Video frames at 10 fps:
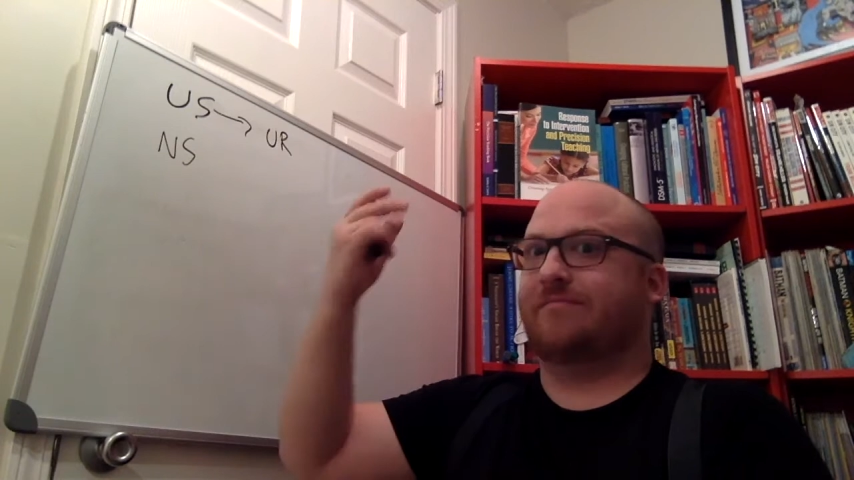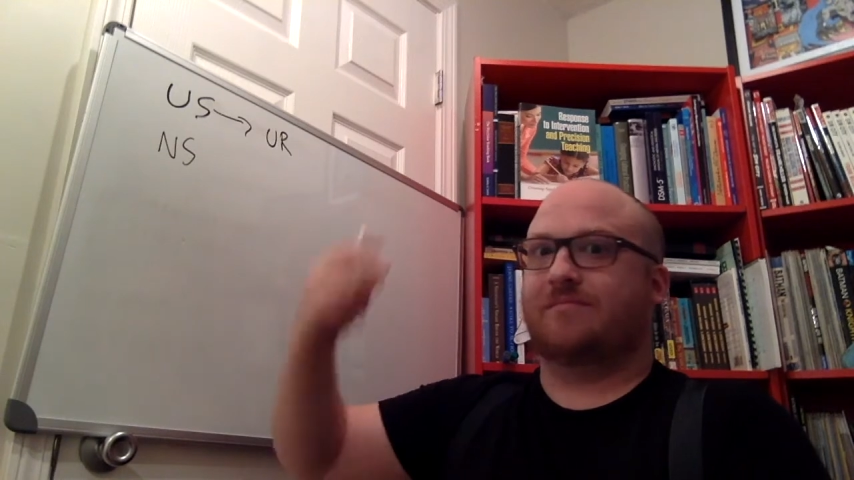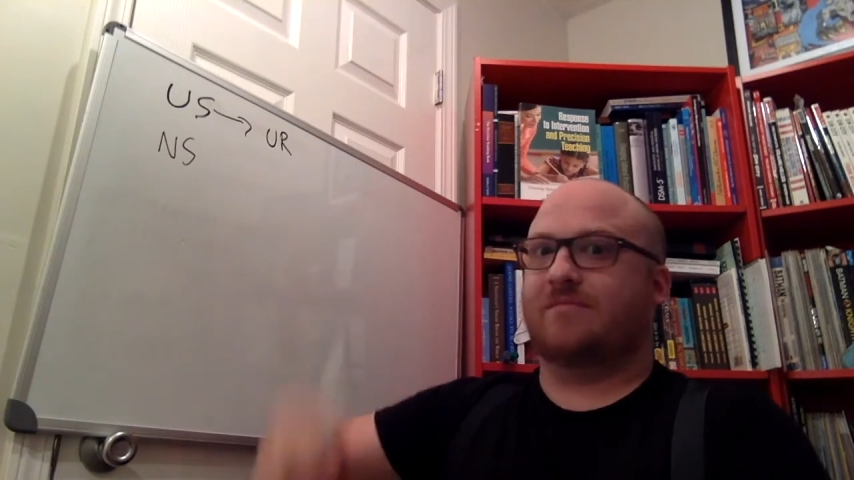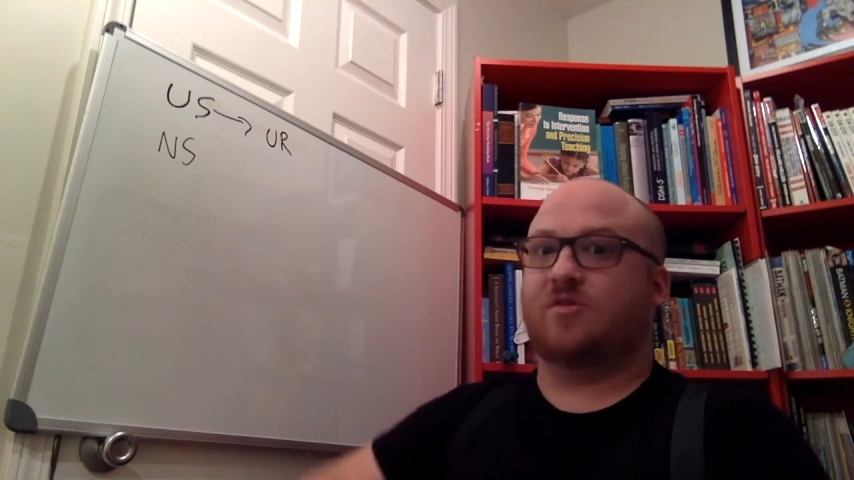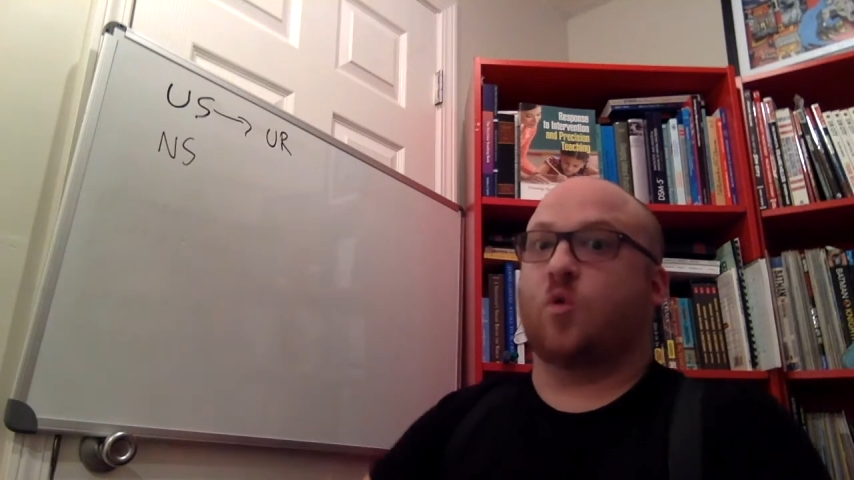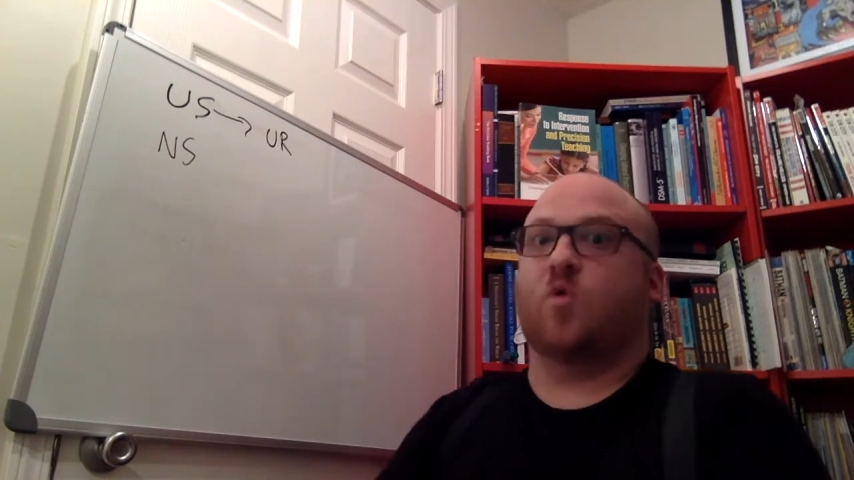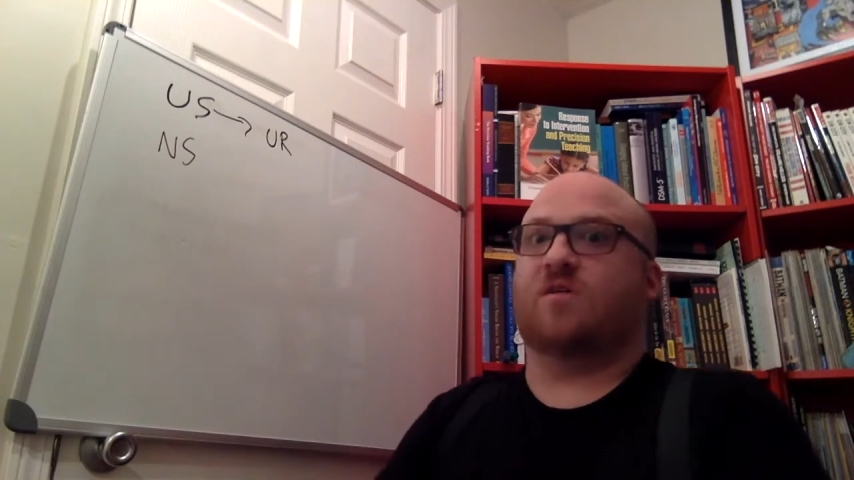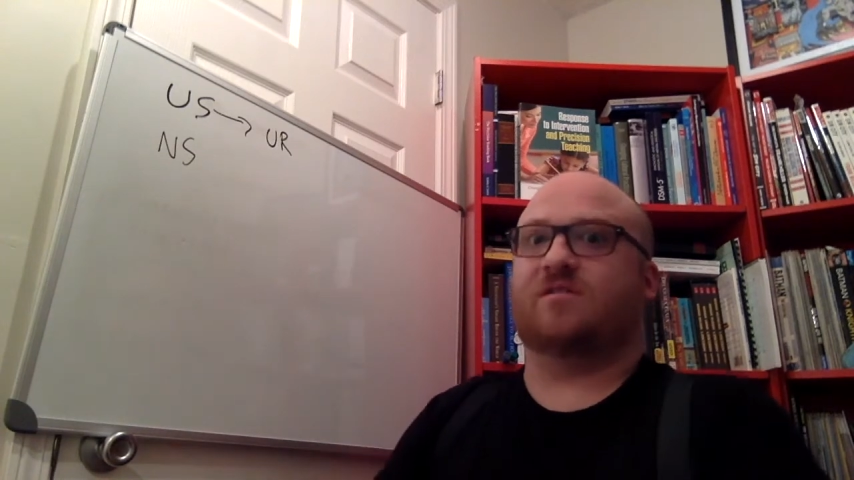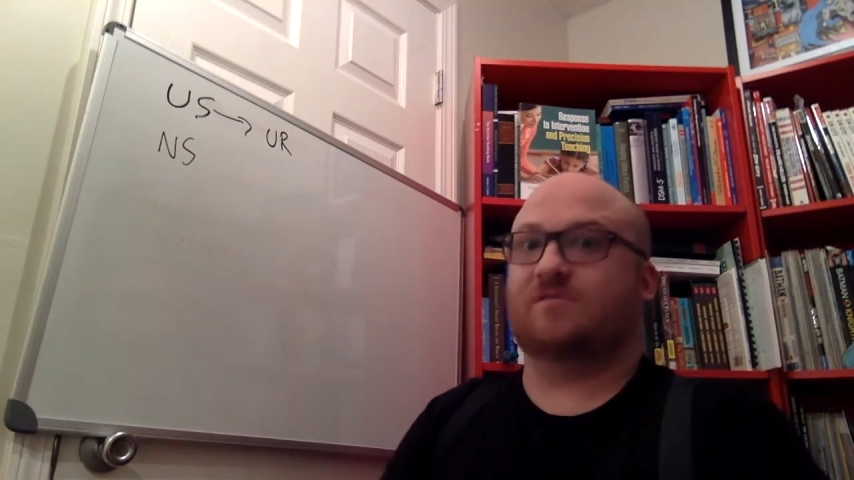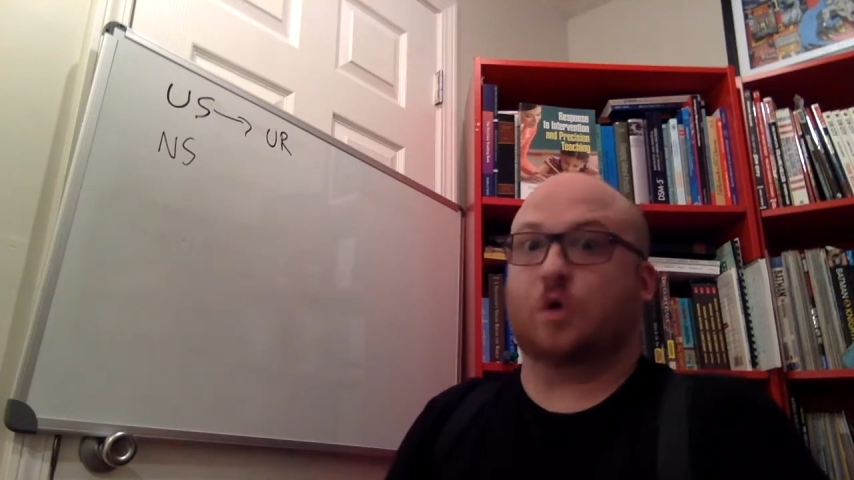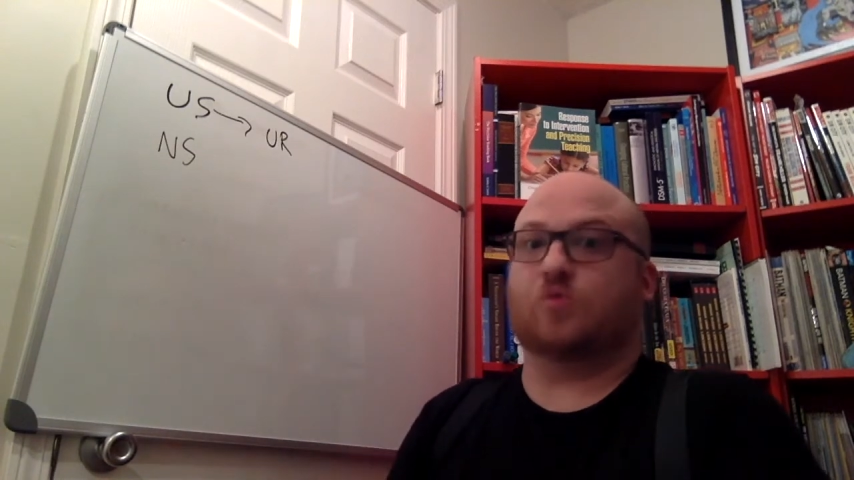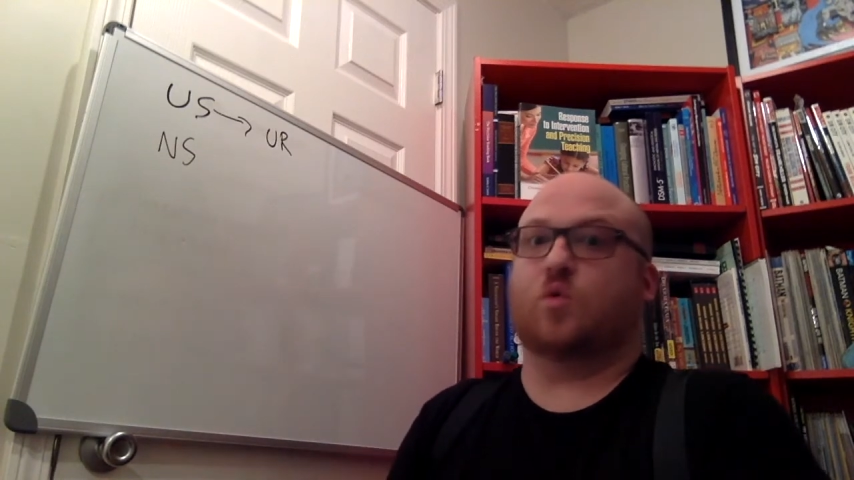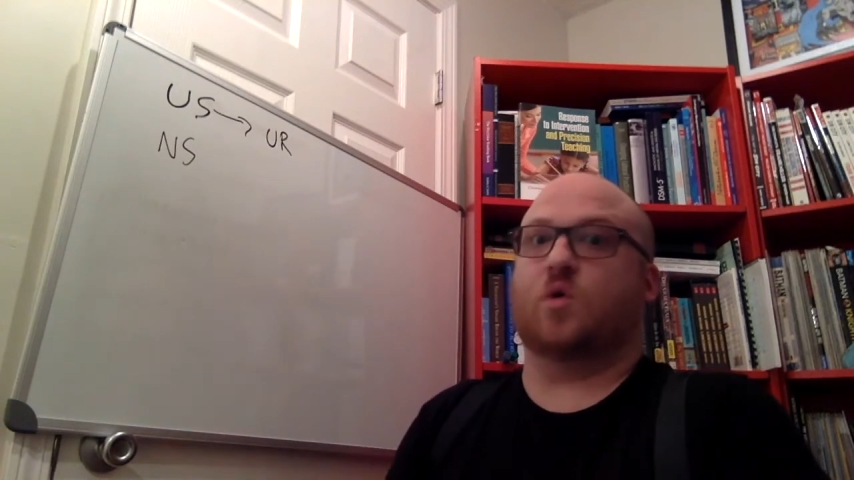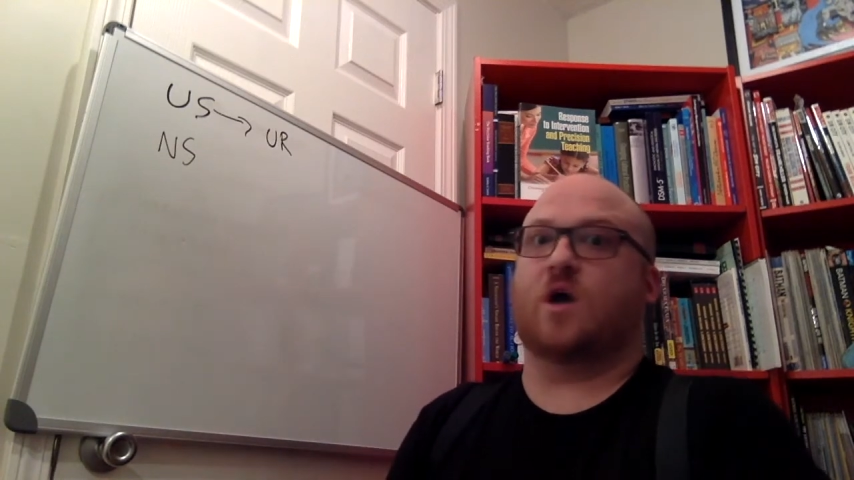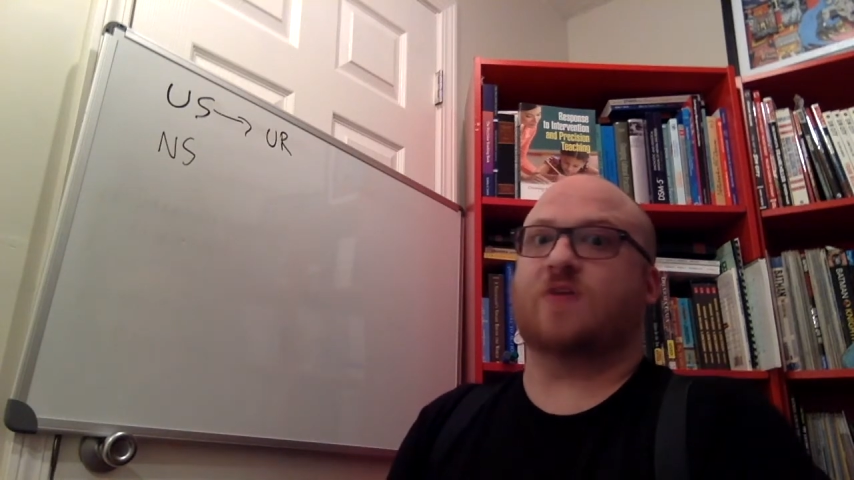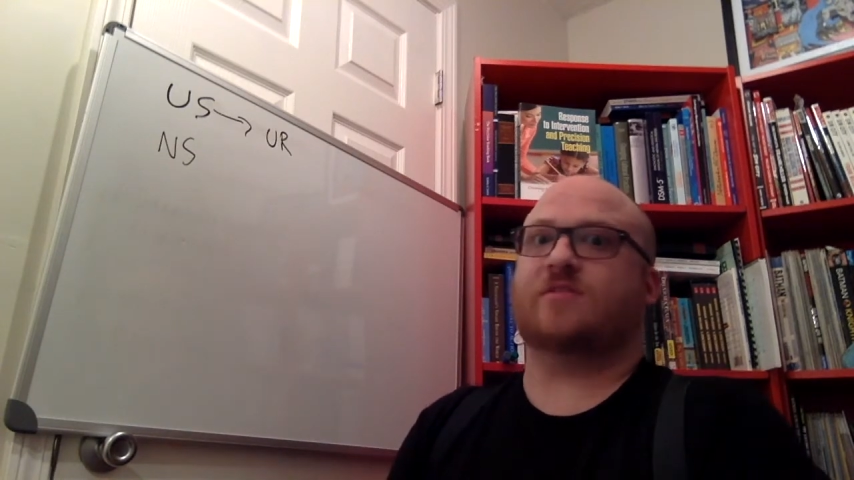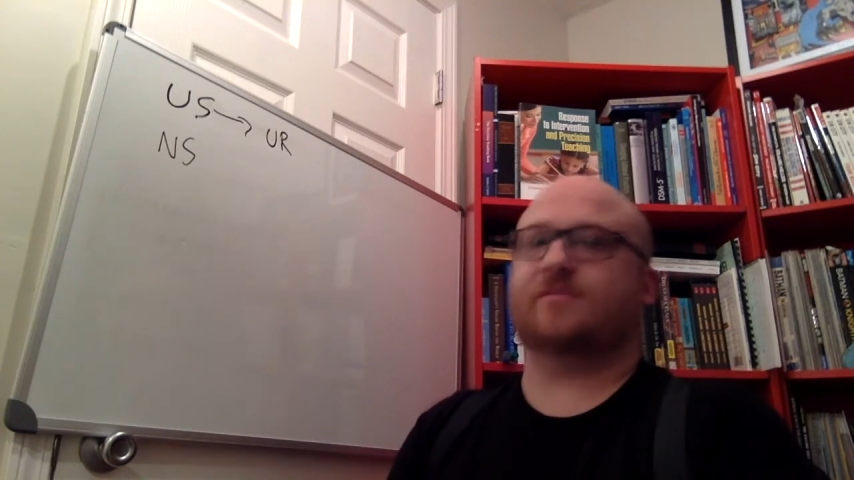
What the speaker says: Cool, awesome.